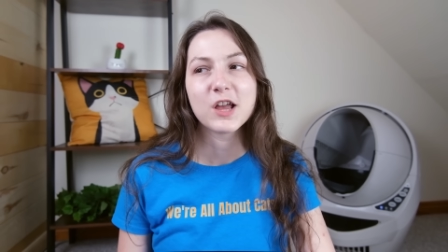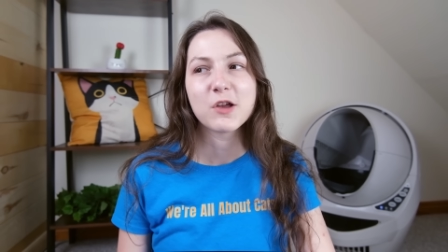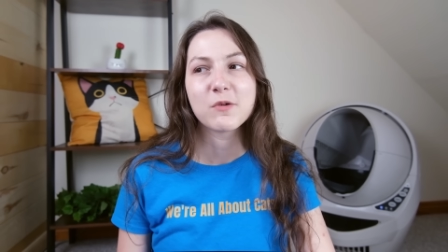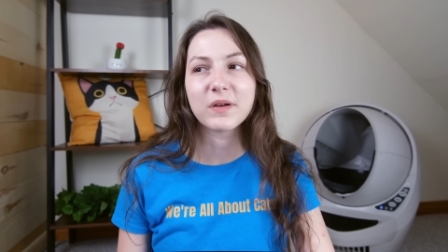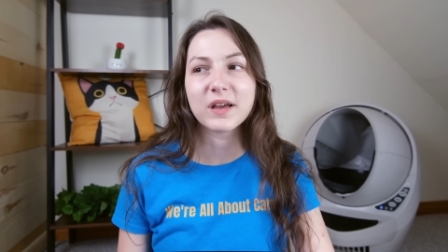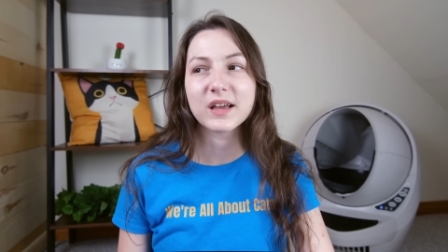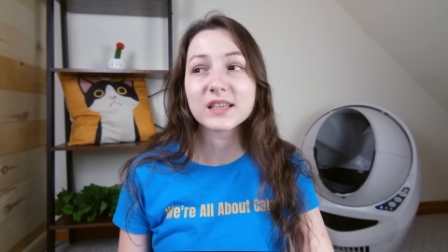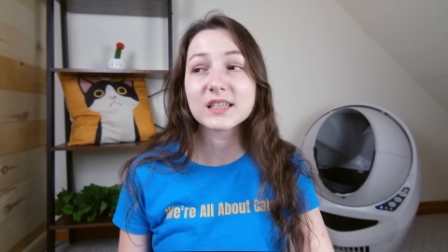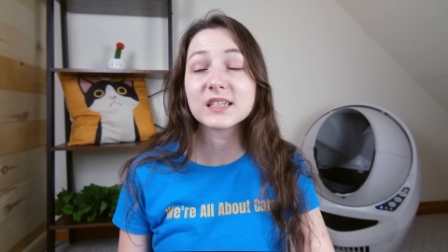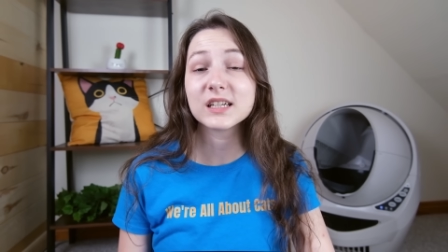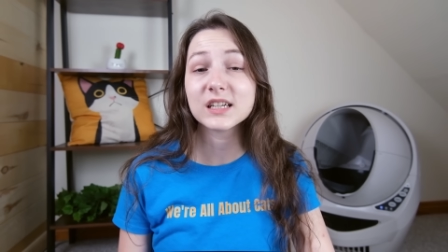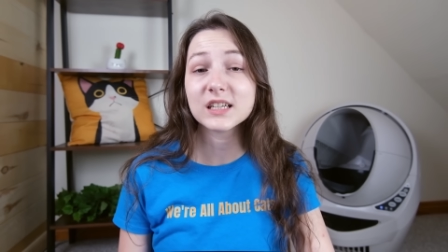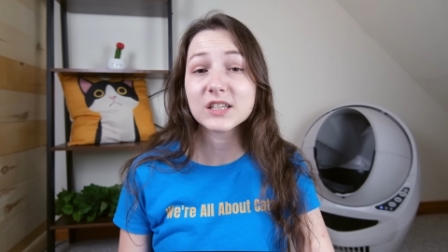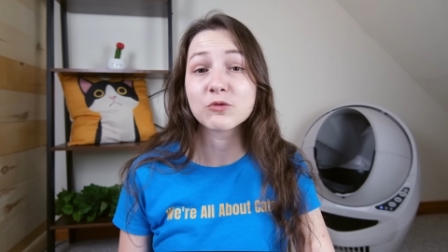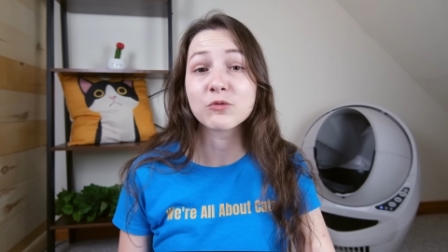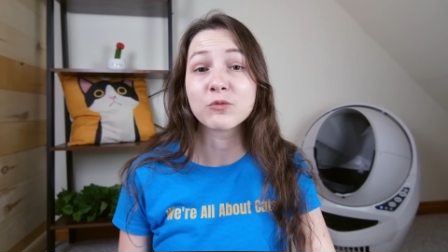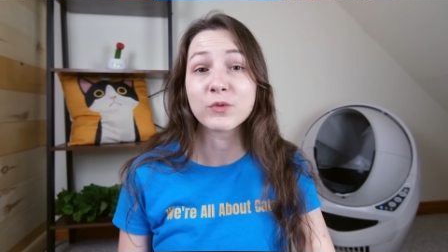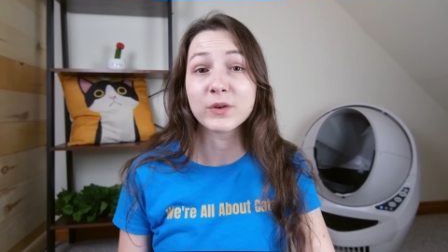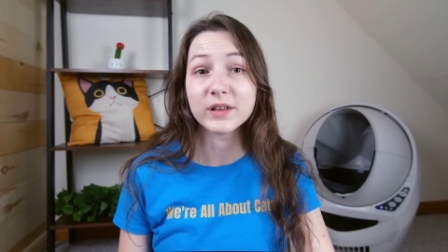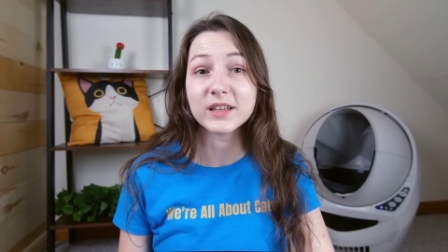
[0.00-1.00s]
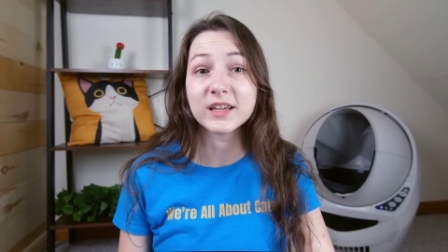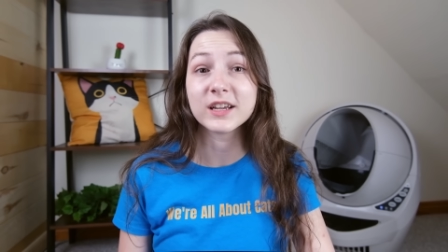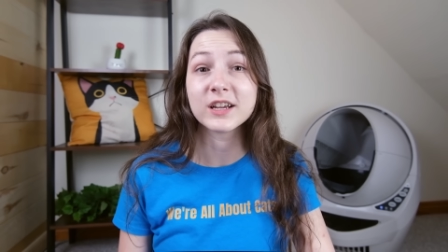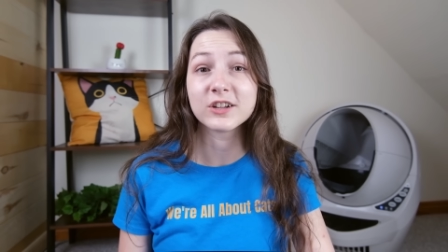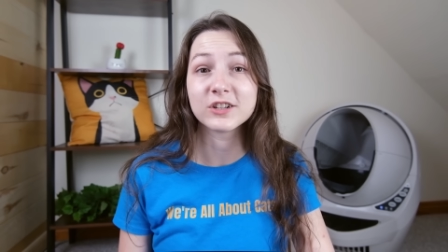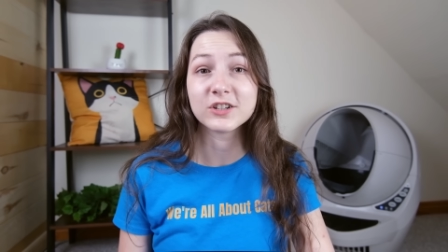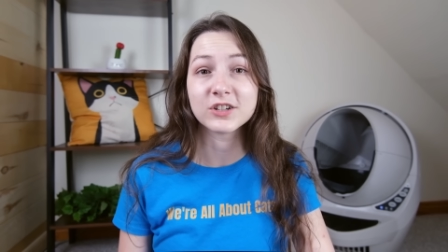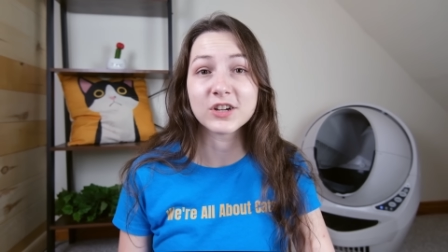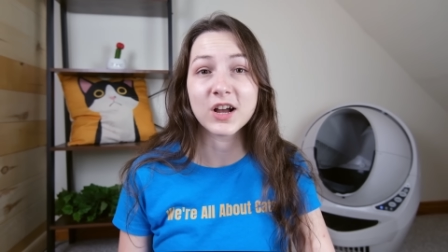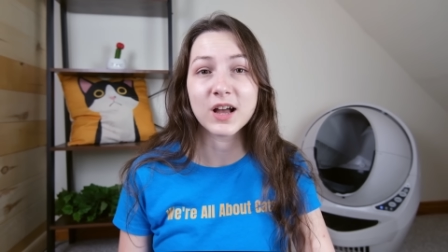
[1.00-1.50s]
because it does a really
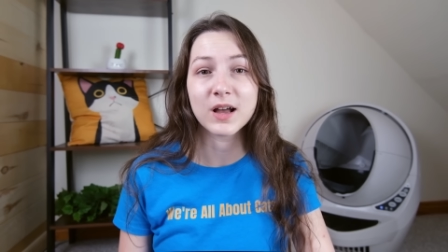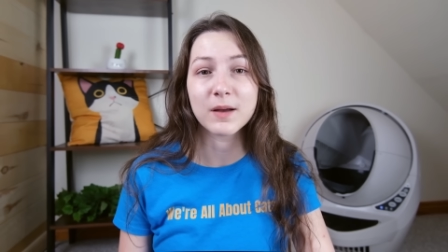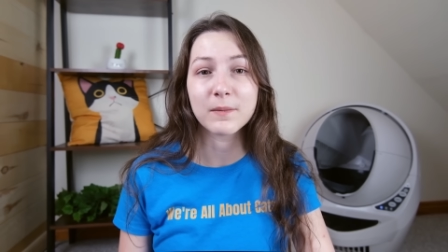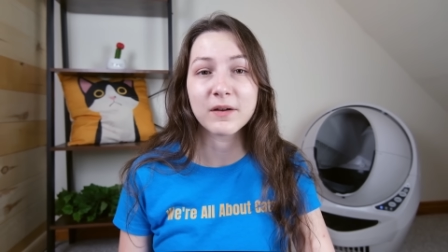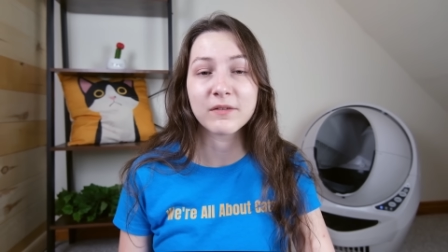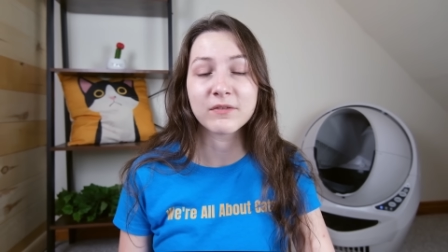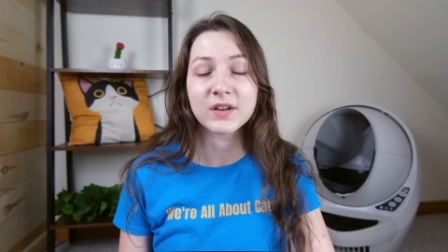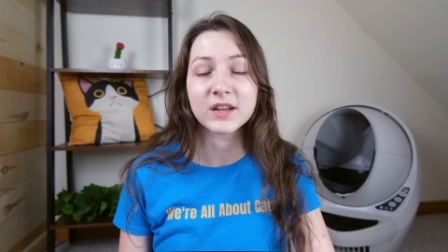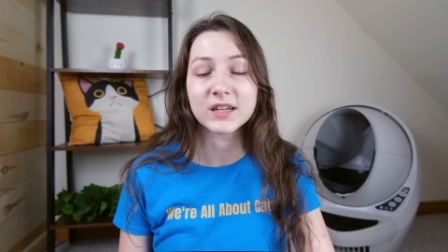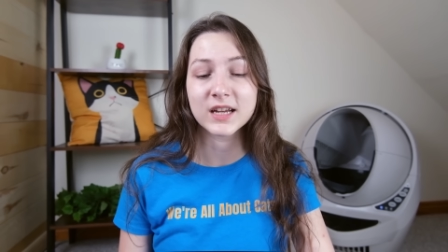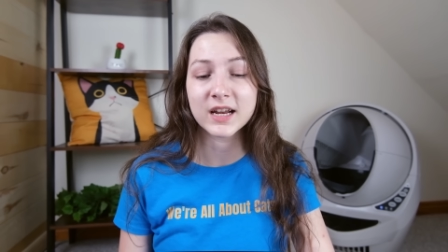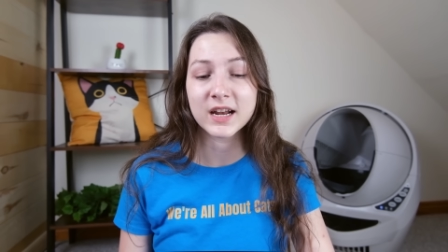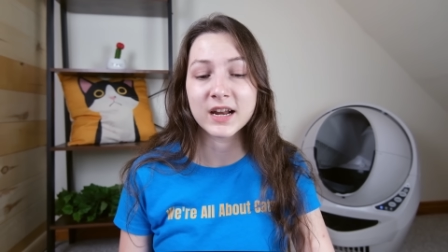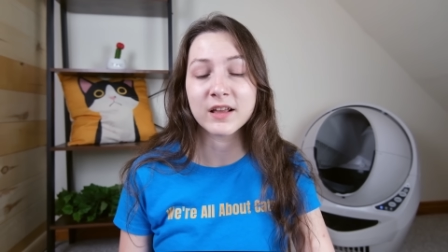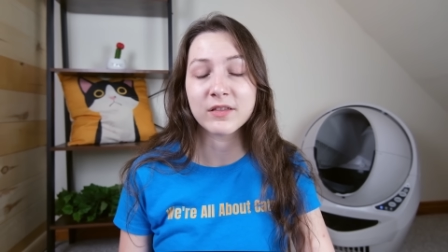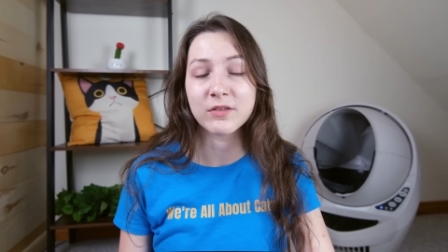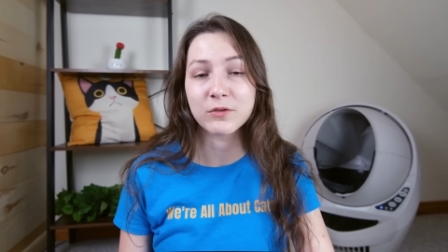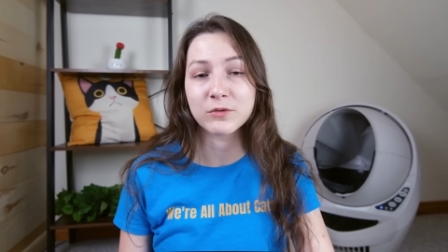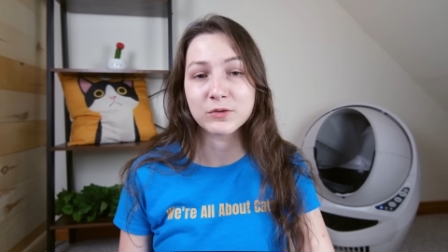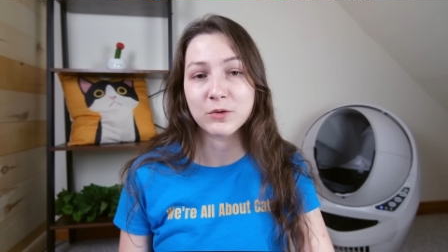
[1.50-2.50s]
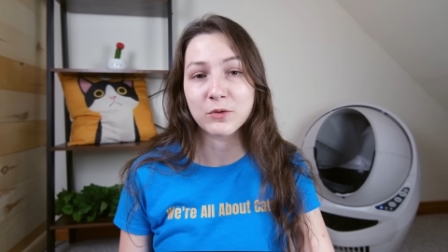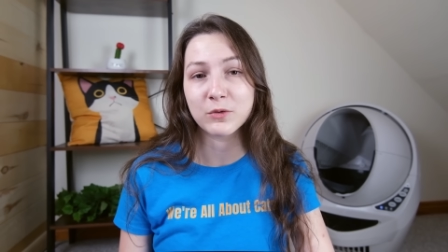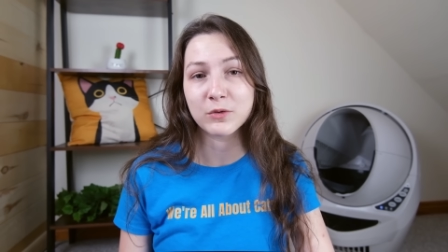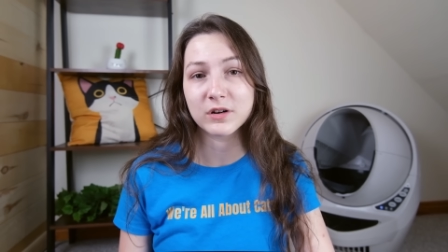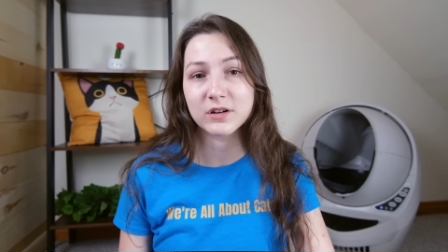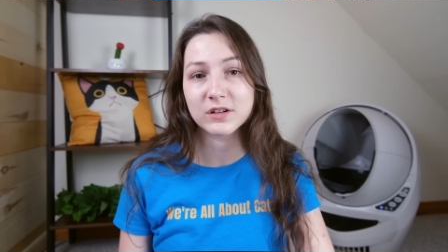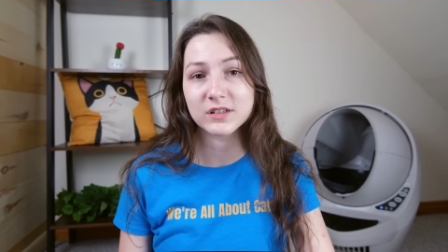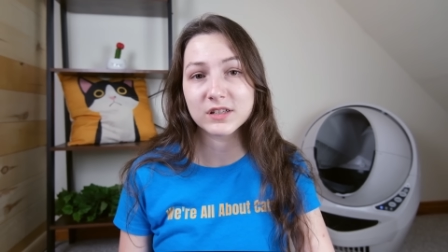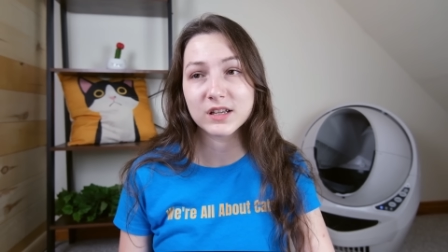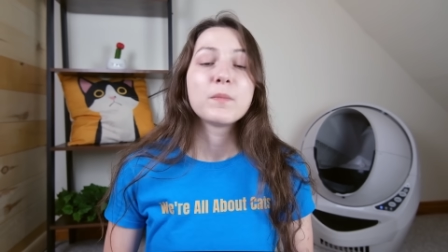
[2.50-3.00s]
good job of containing those
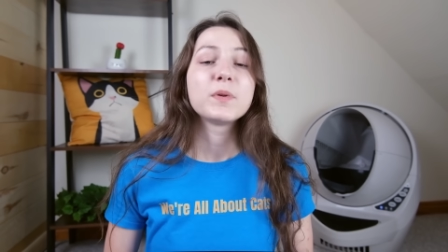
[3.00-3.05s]
odors.